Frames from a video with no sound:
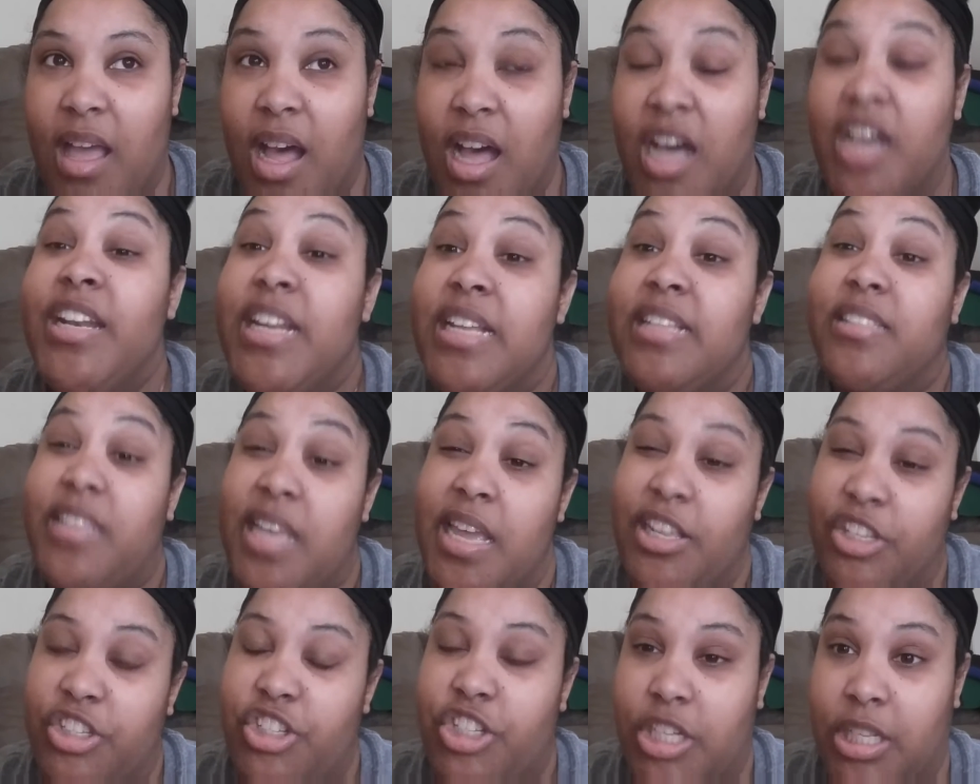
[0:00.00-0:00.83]

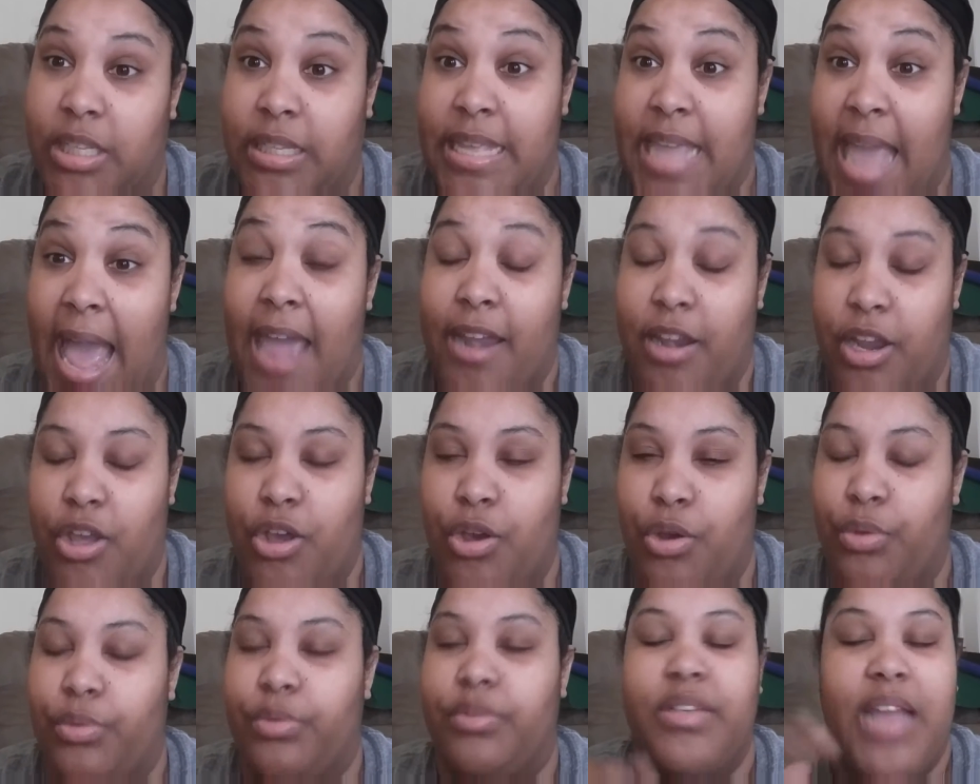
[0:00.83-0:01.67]
unintentionally, I
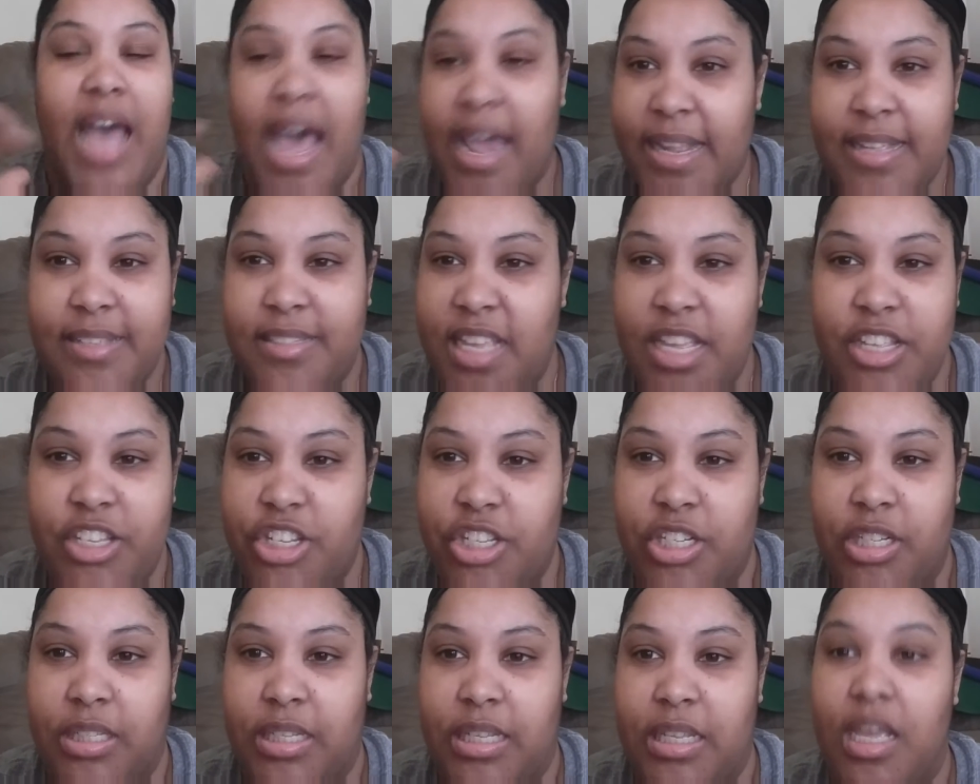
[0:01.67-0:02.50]
know, not
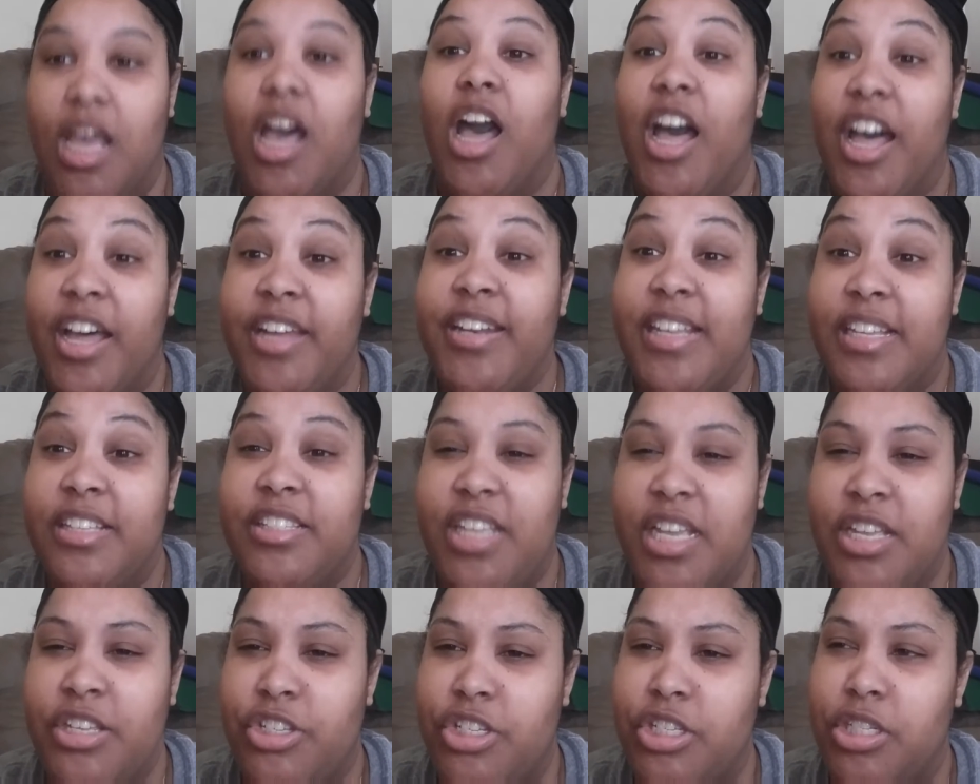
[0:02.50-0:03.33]
intentionally,
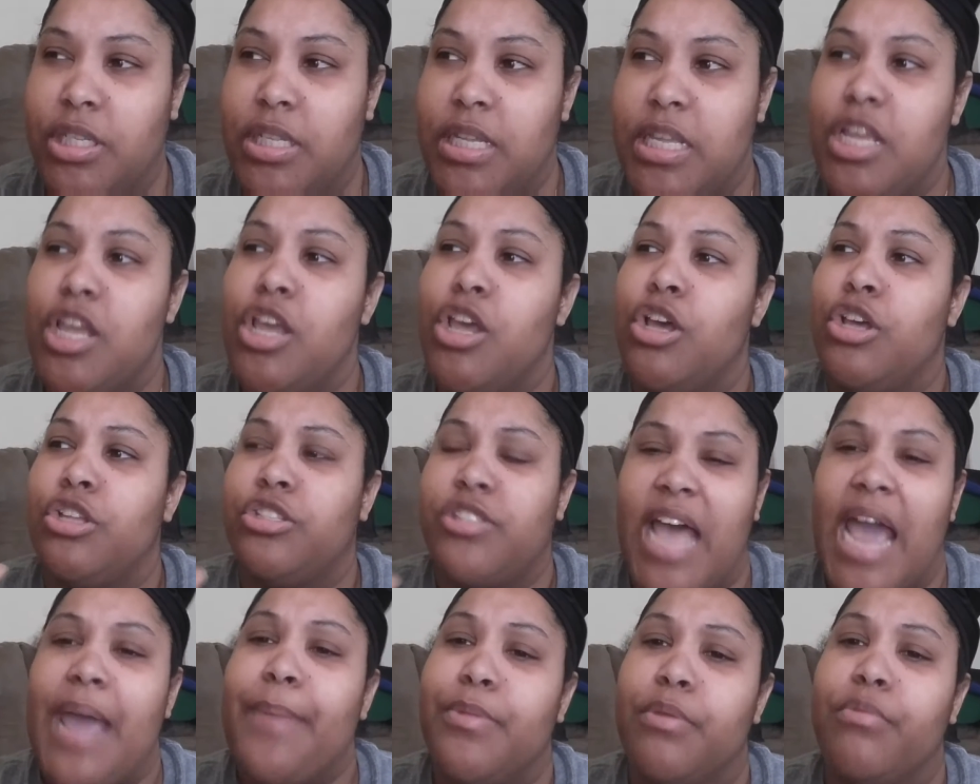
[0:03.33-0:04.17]
unintentionally
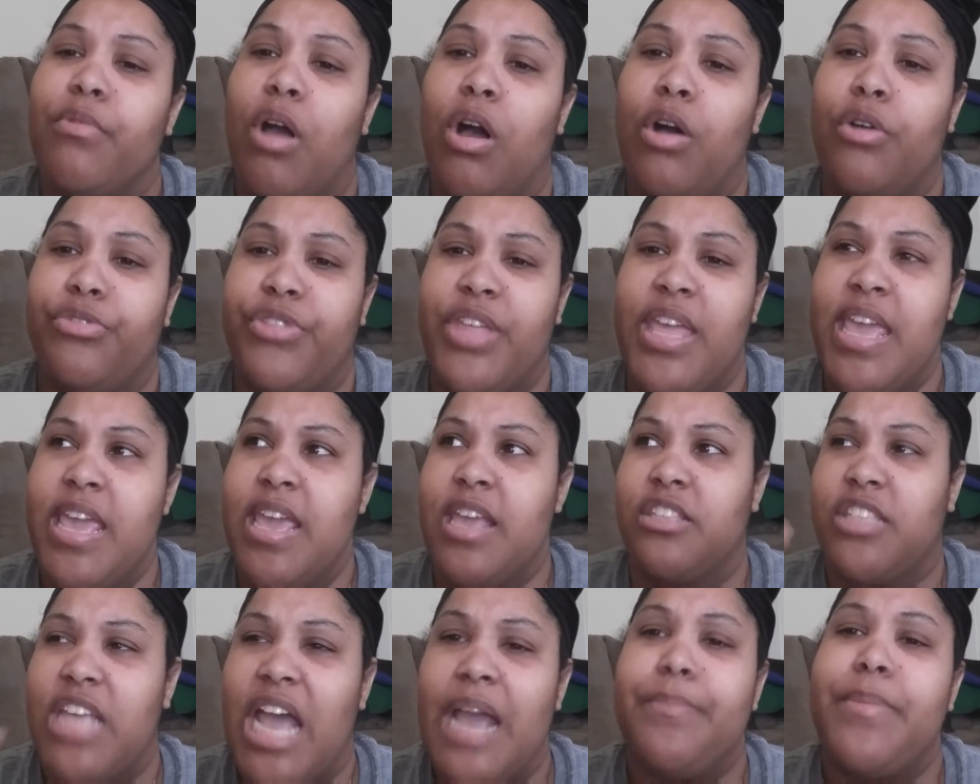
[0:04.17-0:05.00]
typed the wrong thing
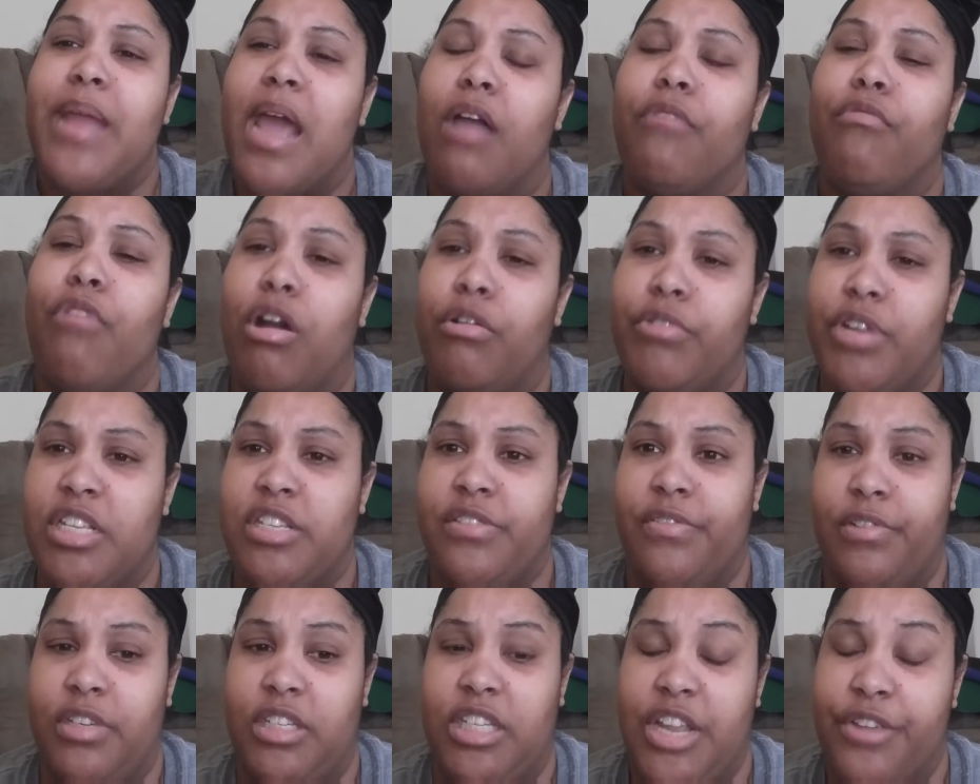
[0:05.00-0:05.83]
and typed out wrong
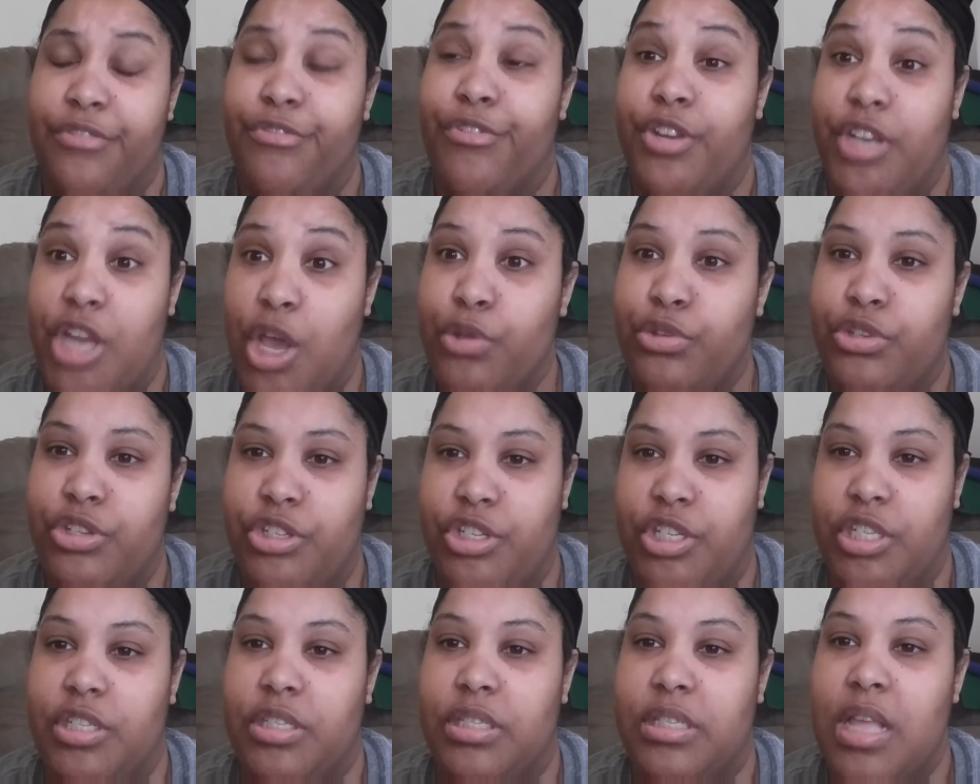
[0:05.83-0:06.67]
different
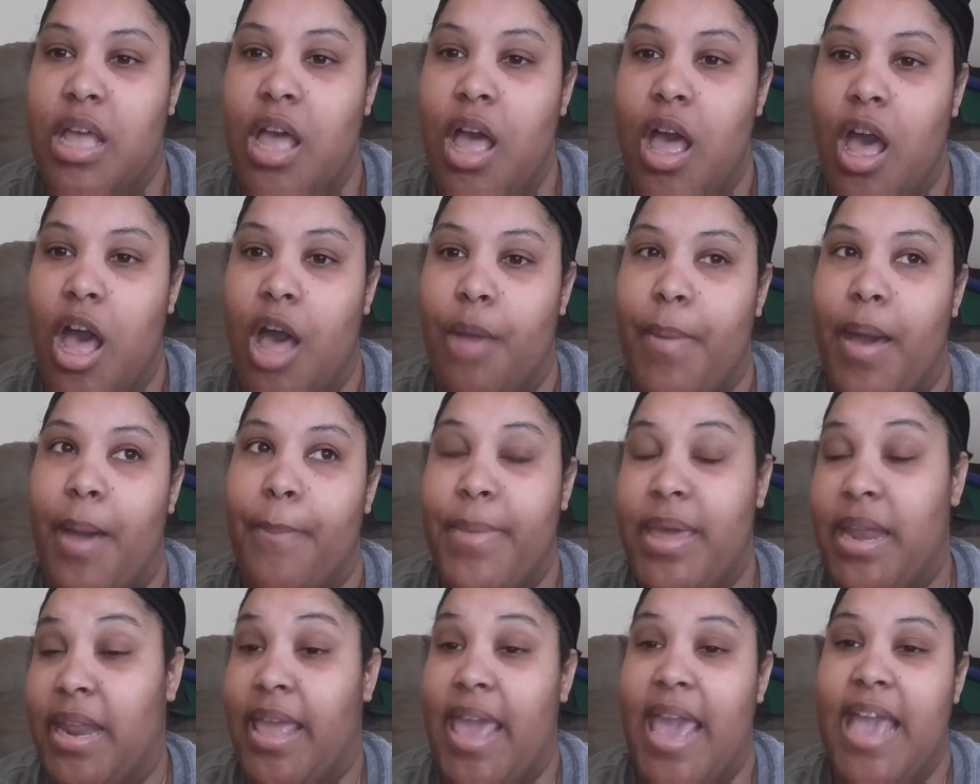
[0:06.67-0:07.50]
dosages about
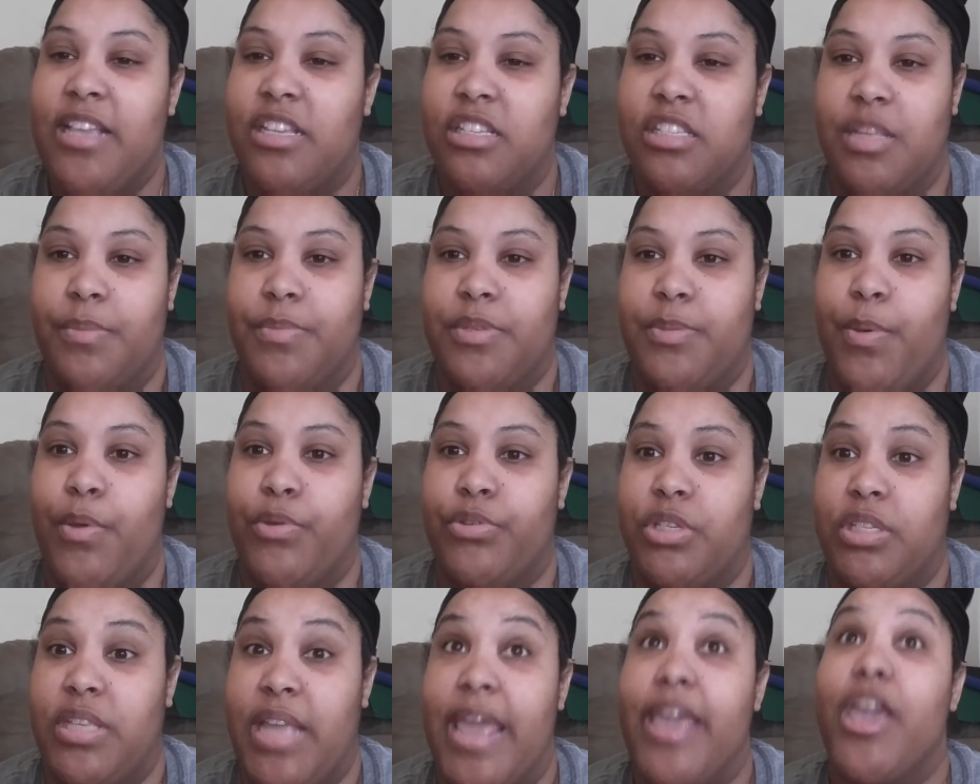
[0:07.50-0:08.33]
medications I'm
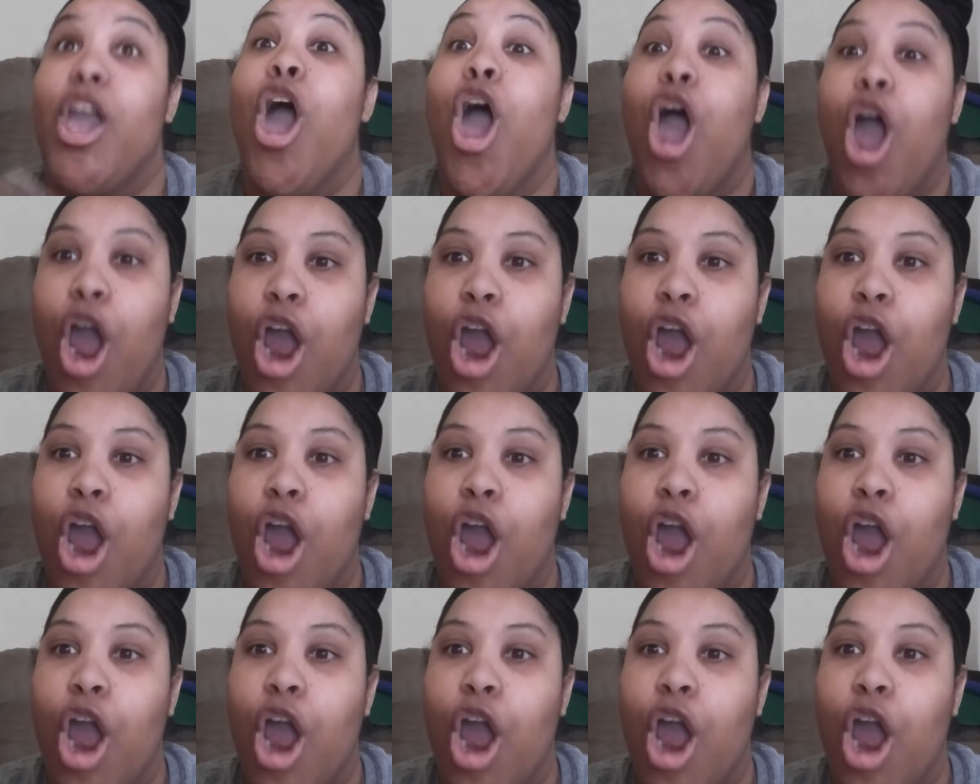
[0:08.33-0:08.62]
supposed to take,